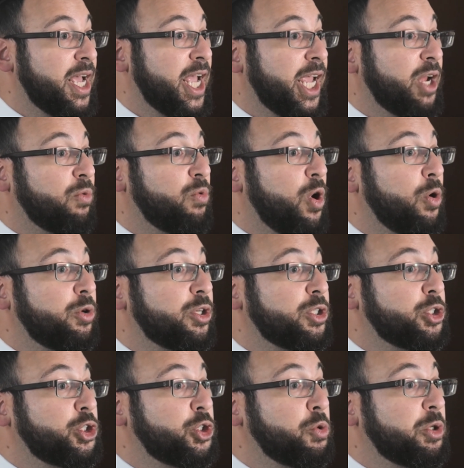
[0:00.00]
He
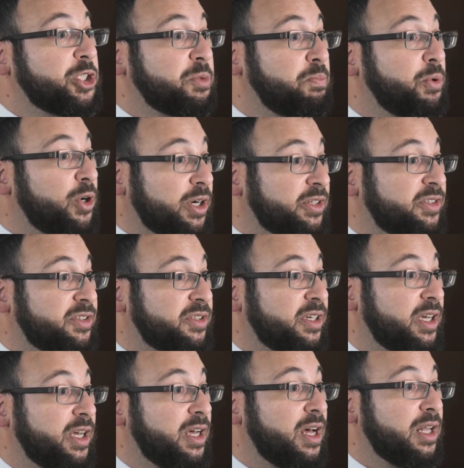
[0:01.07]
wrote Jewish books
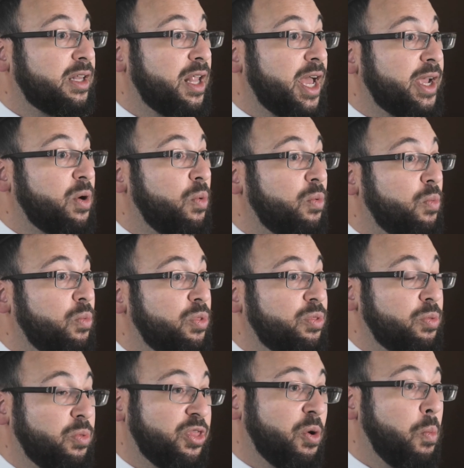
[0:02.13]
like
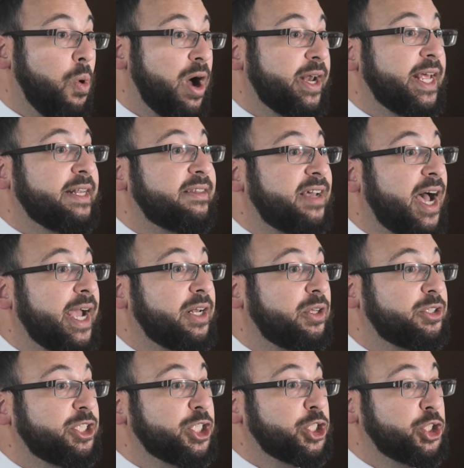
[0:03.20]
the one
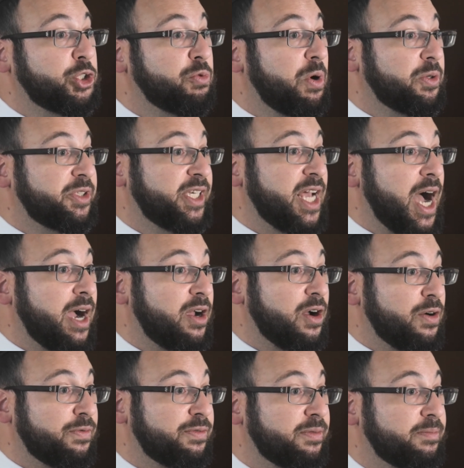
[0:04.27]
entitled Yeshuos
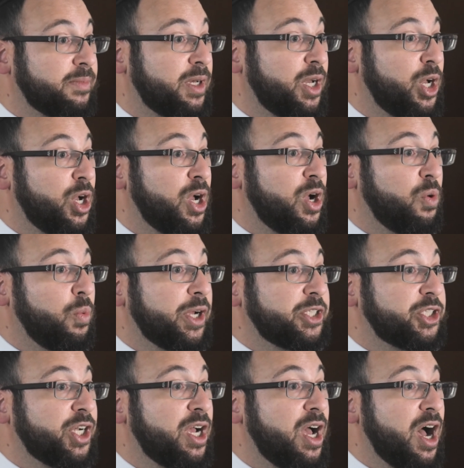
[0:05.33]
Yaakov,
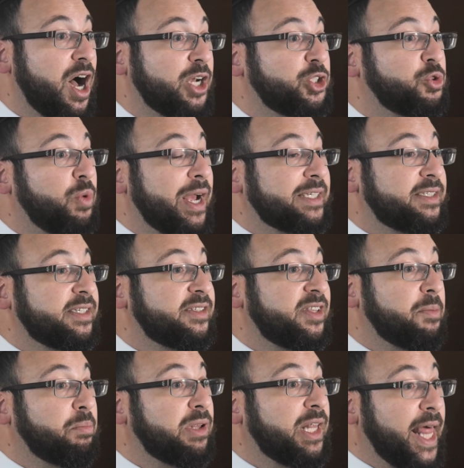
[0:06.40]
which addresses
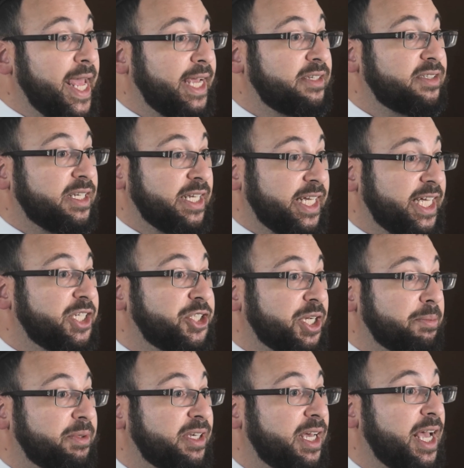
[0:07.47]
the plagues in
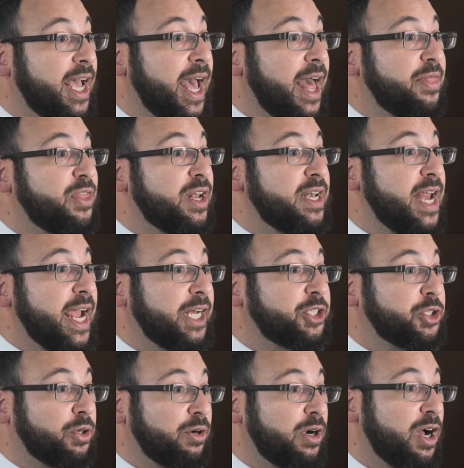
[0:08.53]
Egypt and the
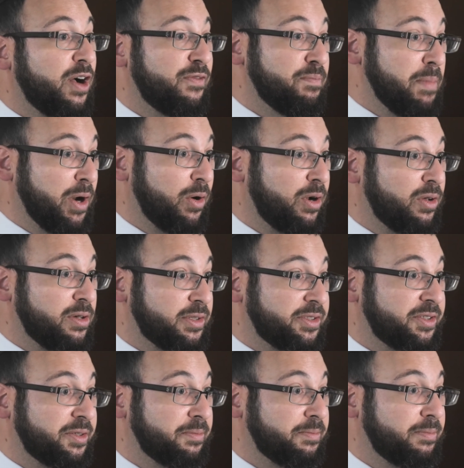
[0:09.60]
nature of
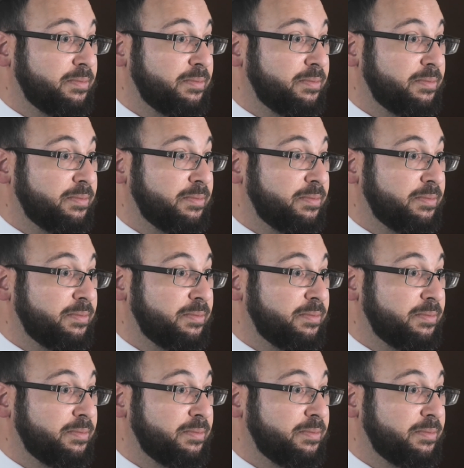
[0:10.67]
miracles.